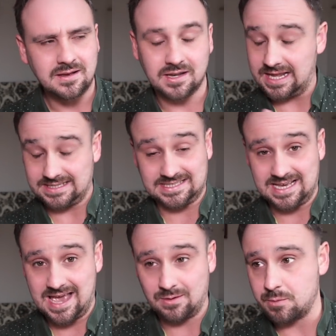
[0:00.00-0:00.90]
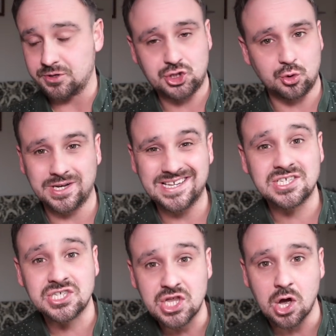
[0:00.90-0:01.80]
Let's say when we're shooting in
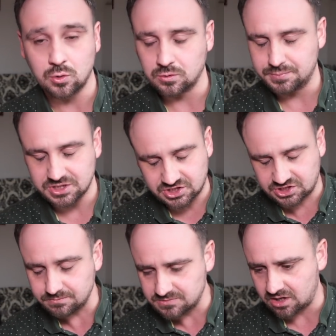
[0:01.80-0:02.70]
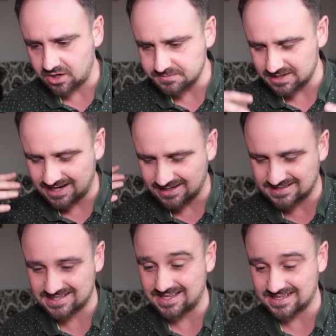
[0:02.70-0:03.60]
snow. But sometimes, and I
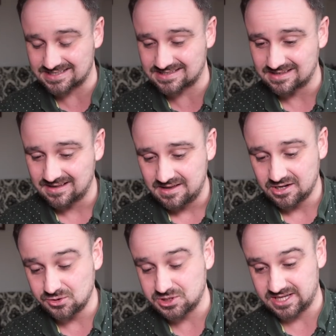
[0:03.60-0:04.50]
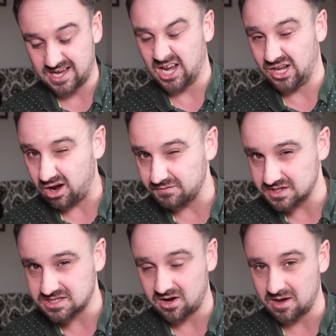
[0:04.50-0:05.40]
say this loosely, a lot of the
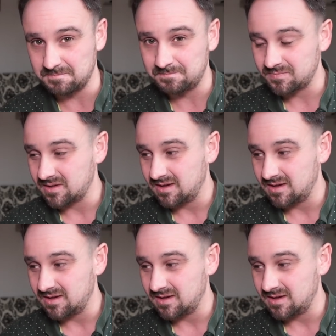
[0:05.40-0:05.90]
time,